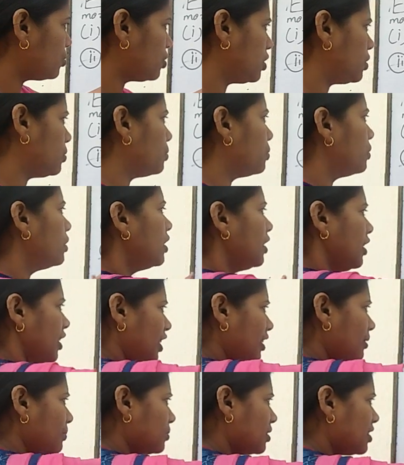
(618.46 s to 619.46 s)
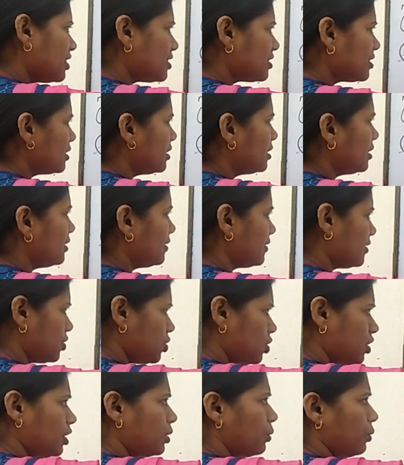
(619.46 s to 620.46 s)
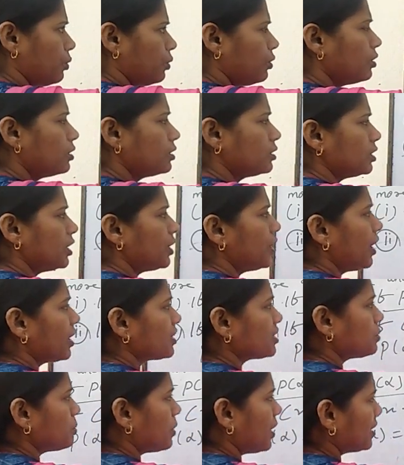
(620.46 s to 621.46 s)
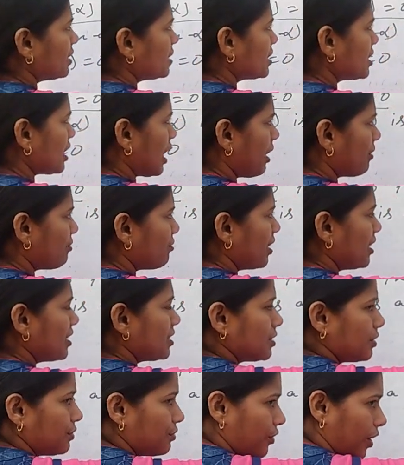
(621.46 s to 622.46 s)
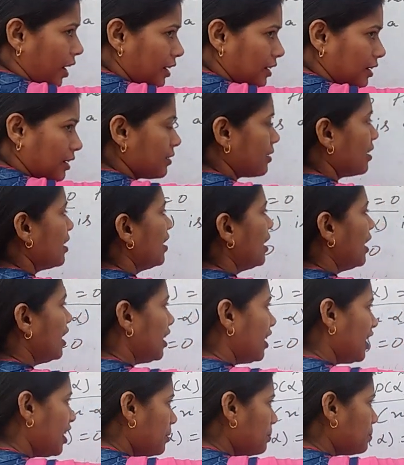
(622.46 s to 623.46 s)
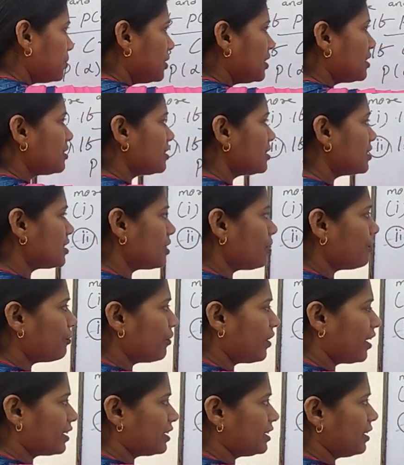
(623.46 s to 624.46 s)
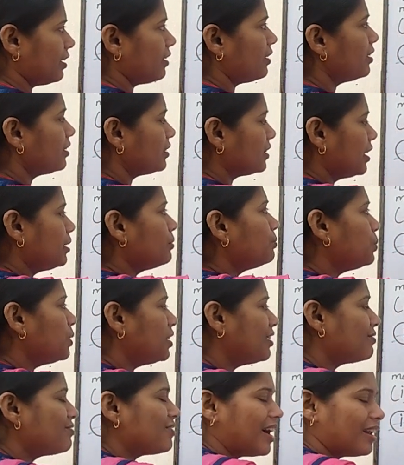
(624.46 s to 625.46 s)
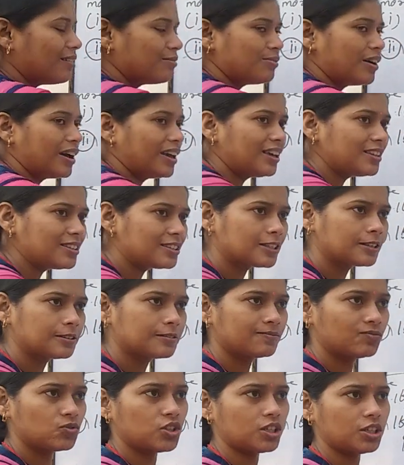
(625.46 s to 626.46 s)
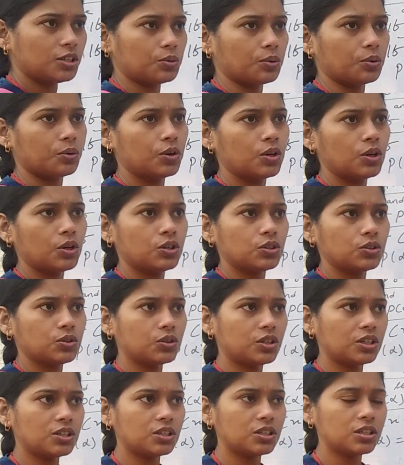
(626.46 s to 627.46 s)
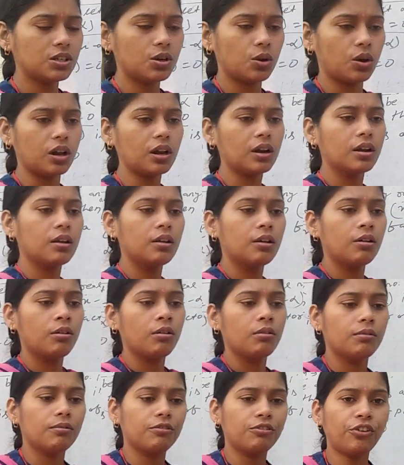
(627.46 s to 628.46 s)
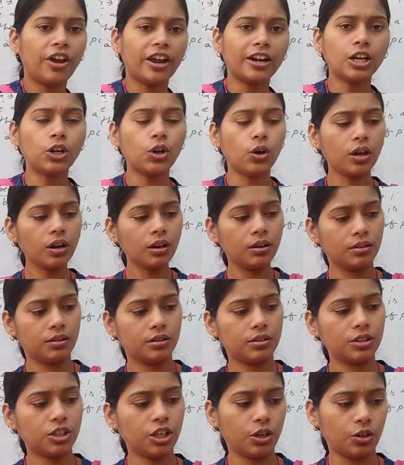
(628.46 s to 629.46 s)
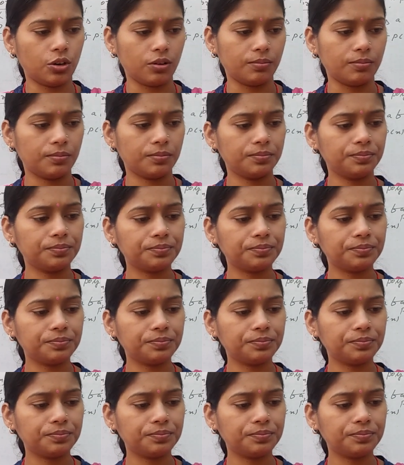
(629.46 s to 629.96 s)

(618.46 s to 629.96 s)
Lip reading: to 0, if this is 0, then x minus alpha is a factor. If this is a factor, then P of alpha is 0. So this is your factor theorem.